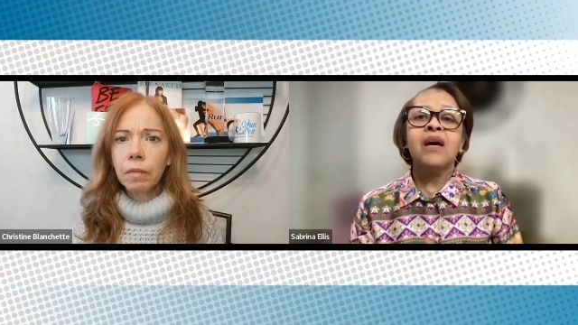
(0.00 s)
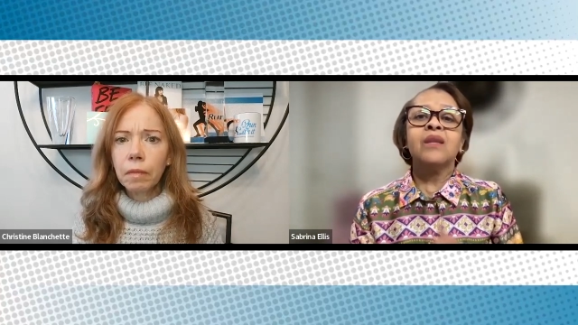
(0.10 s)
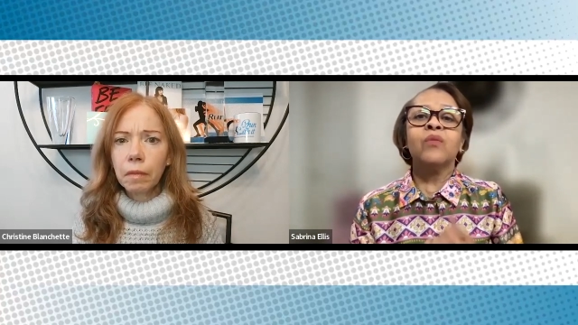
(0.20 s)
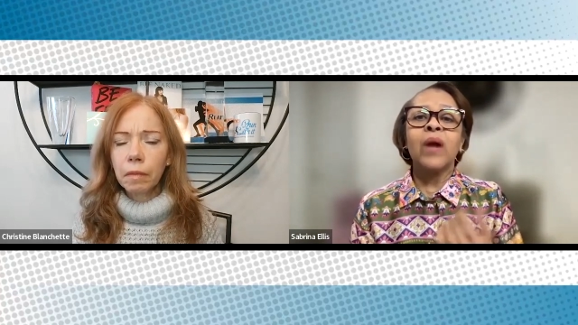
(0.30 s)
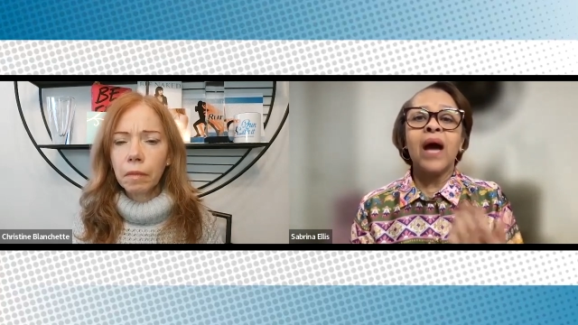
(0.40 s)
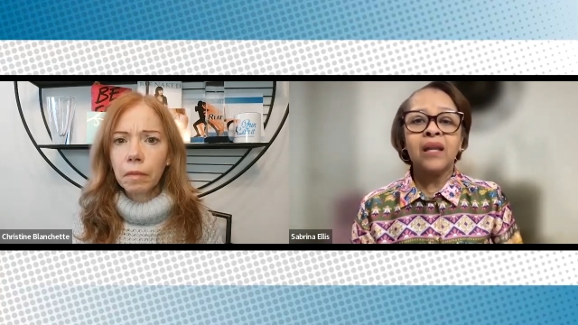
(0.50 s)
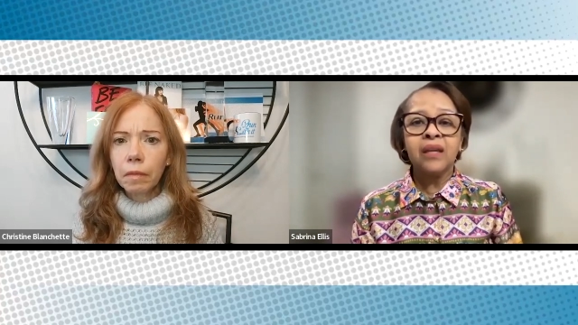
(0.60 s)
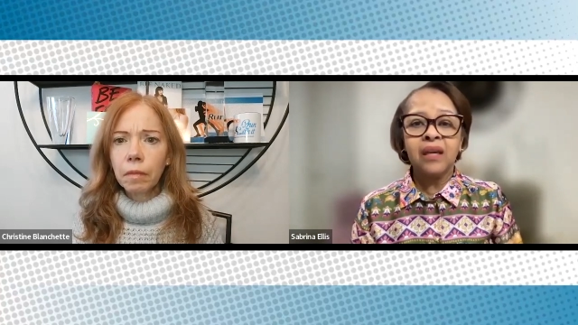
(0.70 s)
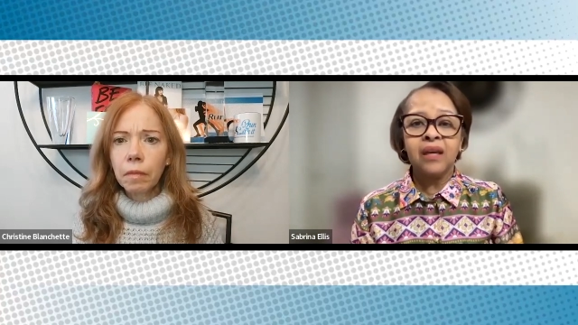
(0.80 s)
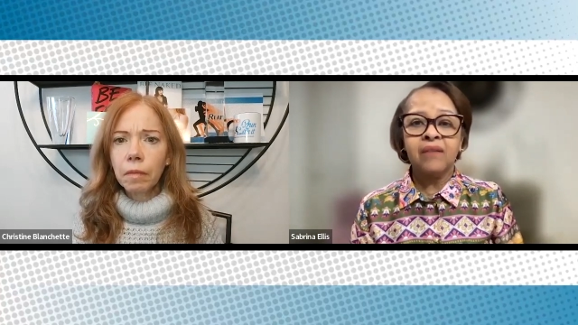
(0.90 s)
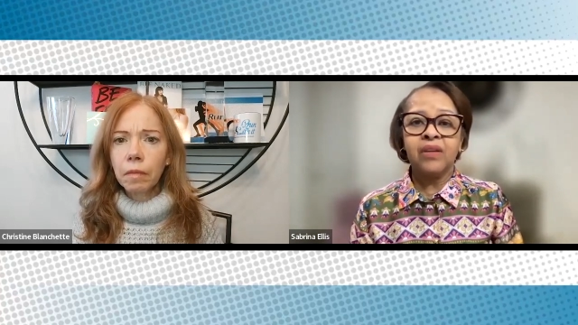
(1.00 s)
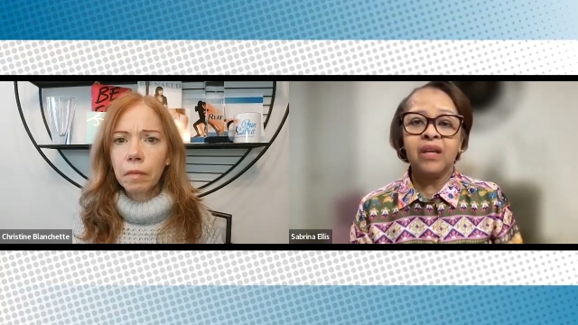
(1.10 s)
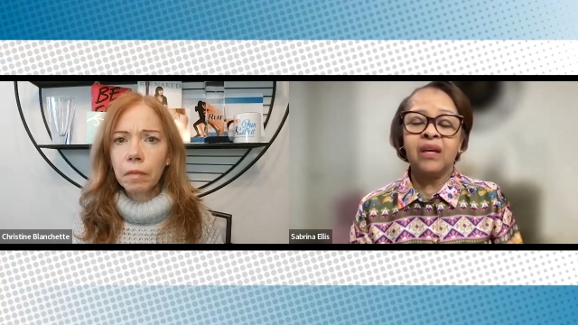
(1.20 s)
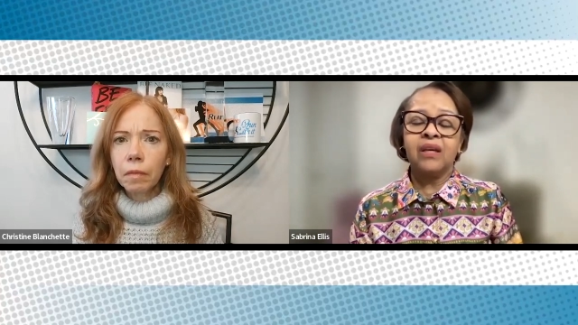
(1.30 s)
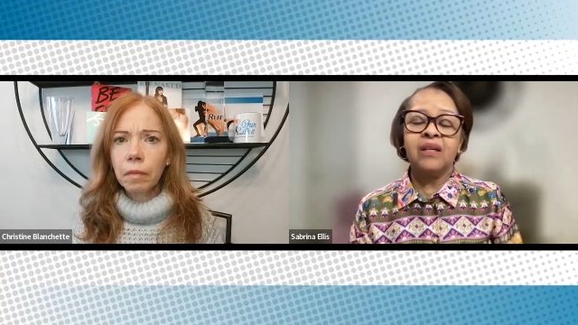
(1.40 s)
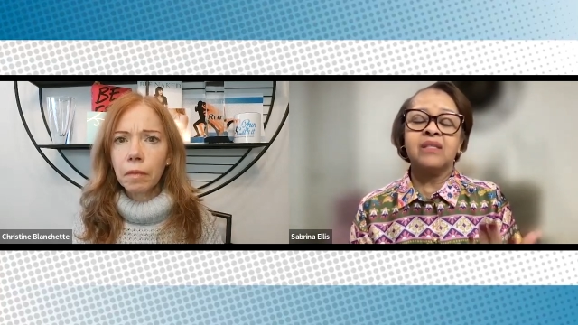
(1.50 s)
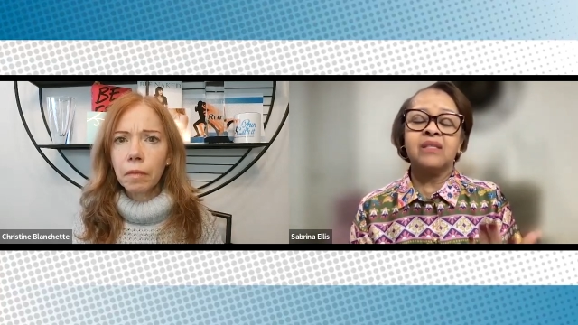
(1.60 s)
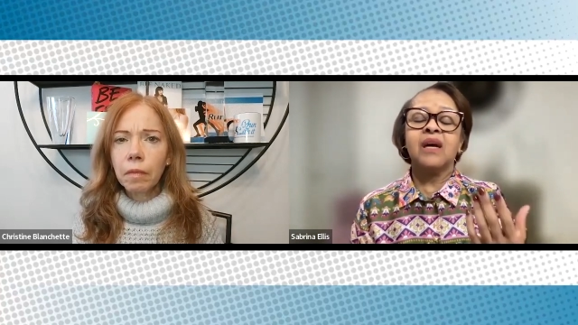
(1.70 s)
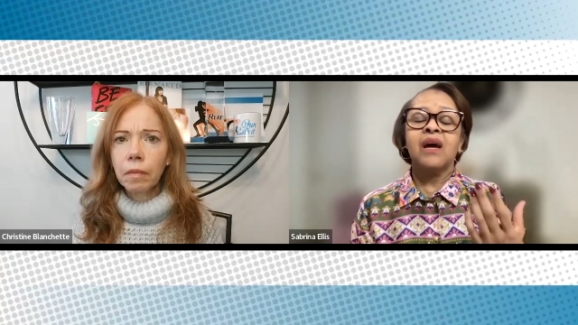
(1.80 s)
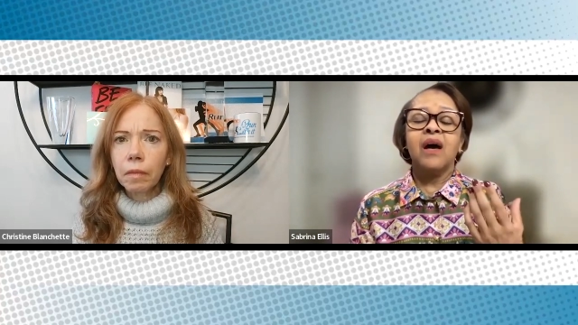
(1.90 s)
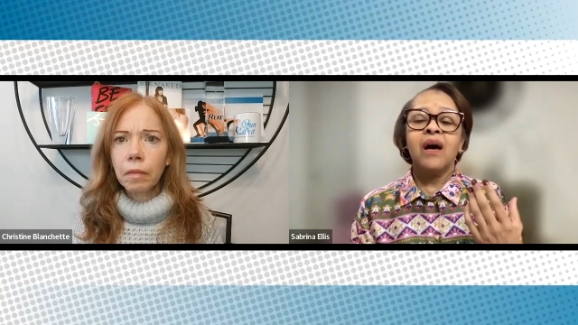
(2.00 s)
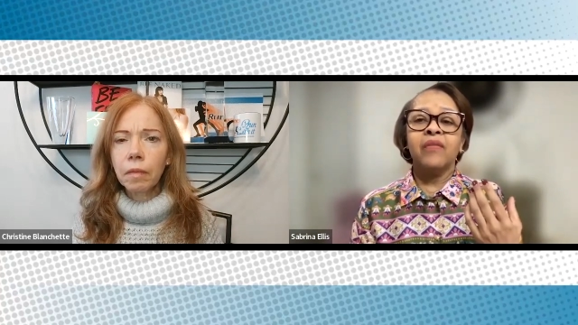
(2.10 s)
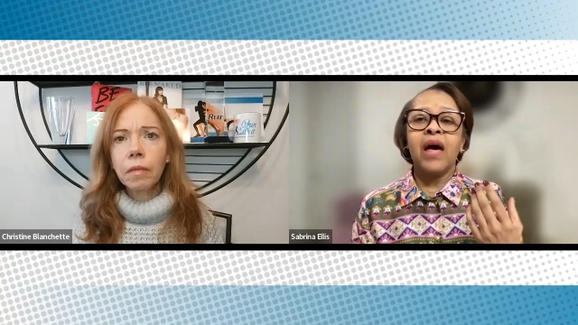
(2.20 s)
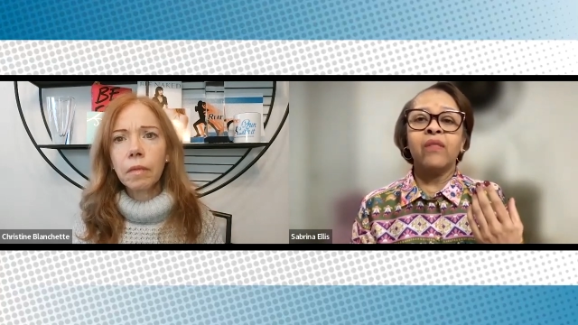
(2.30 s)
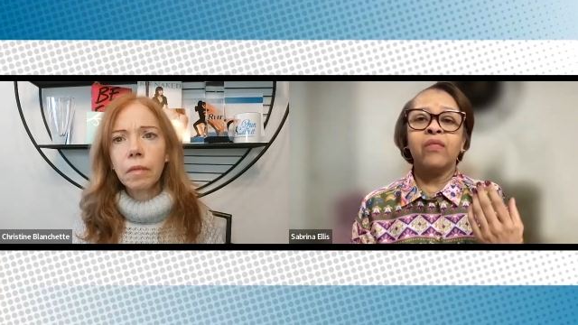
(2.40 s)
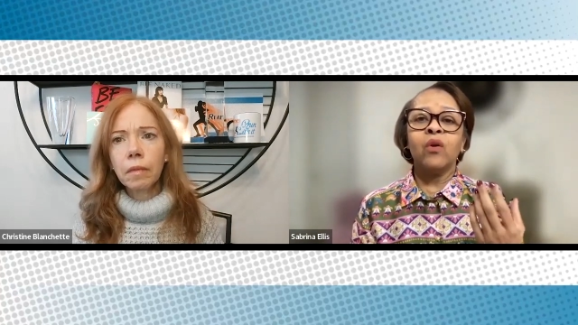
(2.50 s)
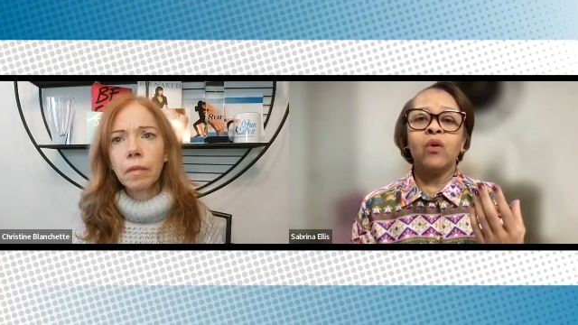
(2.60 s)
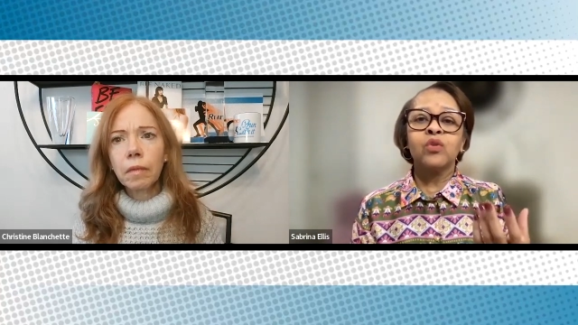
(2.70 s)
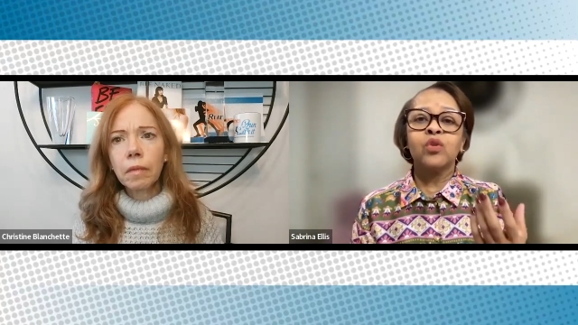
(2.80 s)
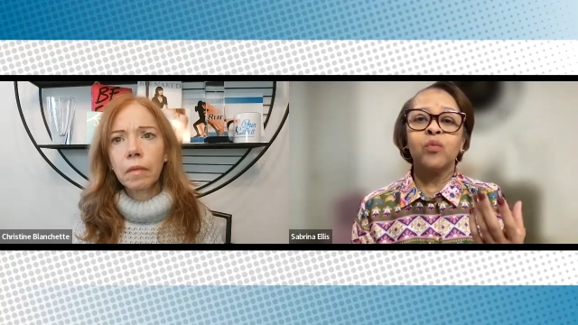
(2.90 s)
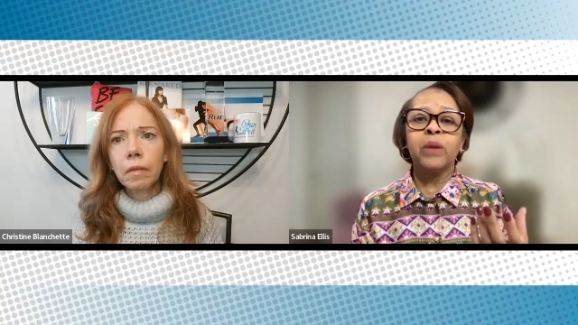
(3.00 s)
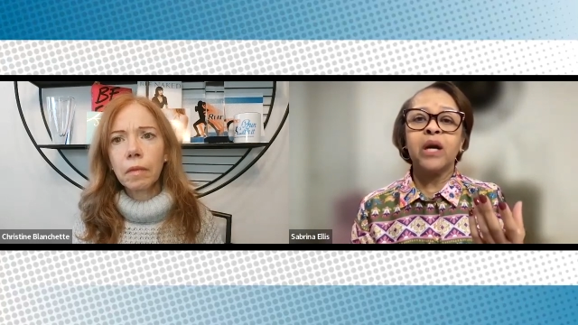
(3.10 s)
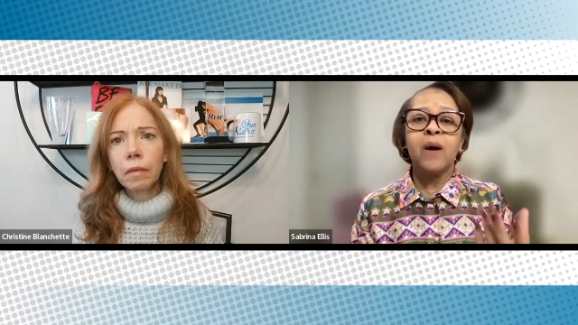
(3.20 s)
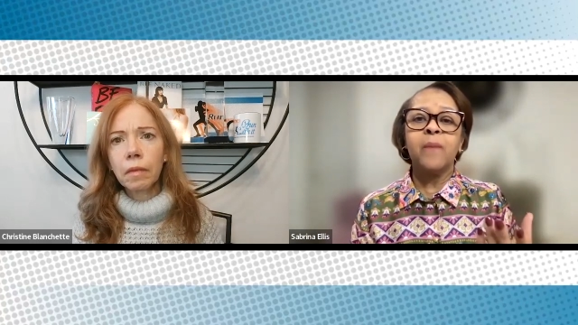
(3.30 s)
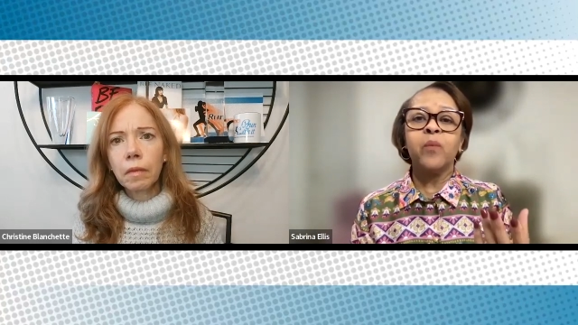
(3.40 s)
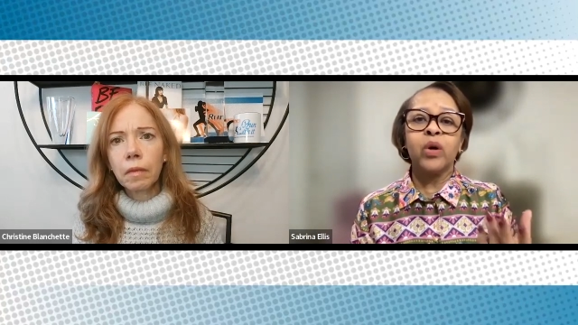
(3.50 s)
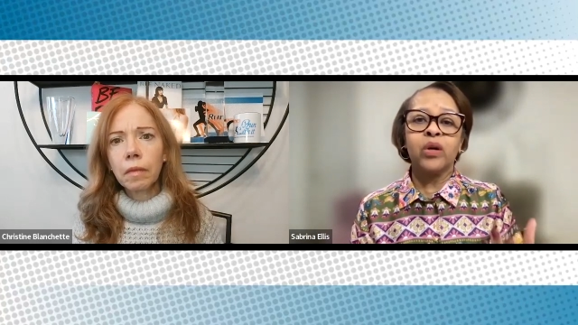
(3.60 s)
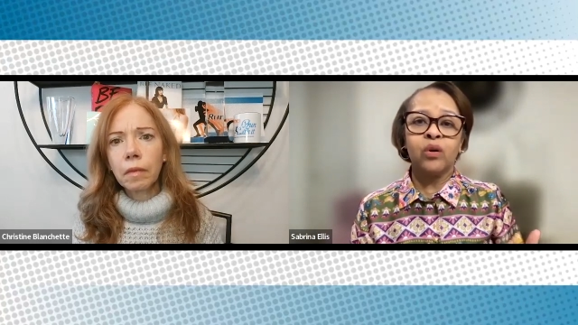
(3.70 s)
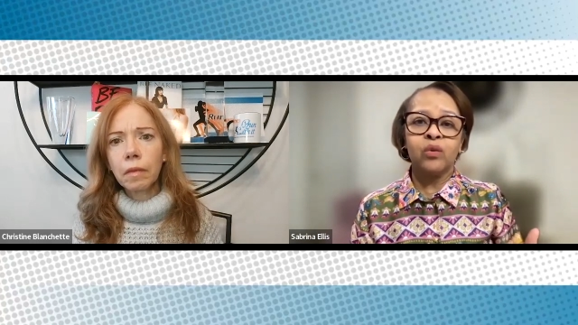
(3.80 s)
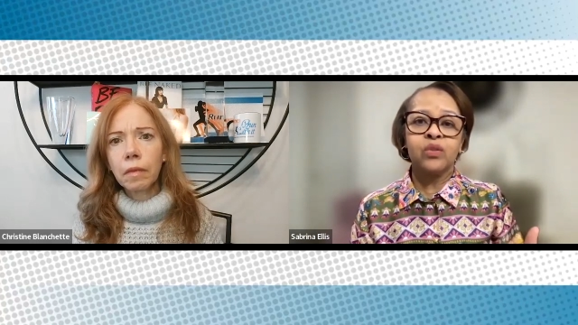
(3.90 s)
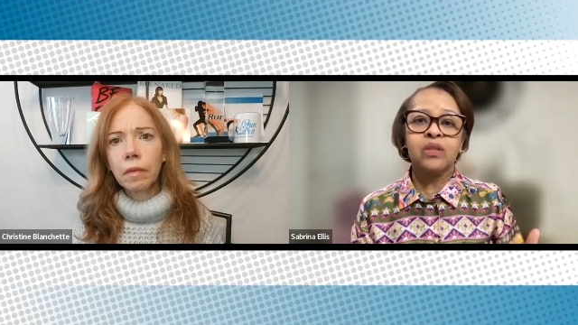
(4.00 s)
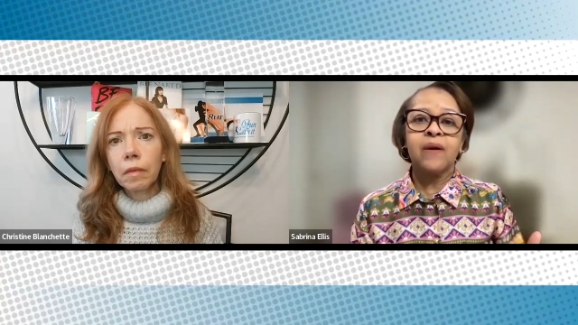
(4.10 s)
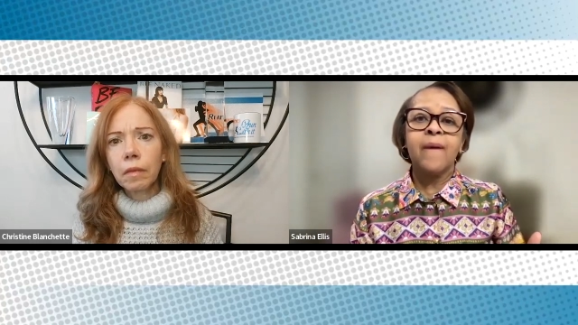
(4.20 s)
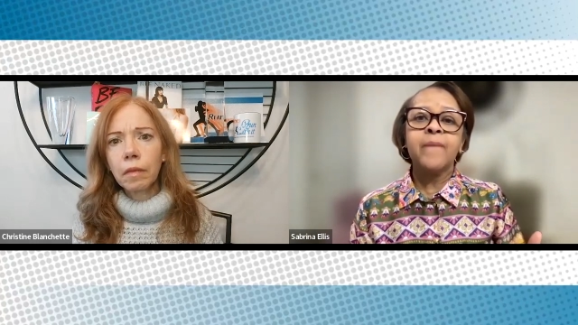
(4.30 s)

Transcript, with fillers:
Speaker 1: the reality of it is that those who become widows,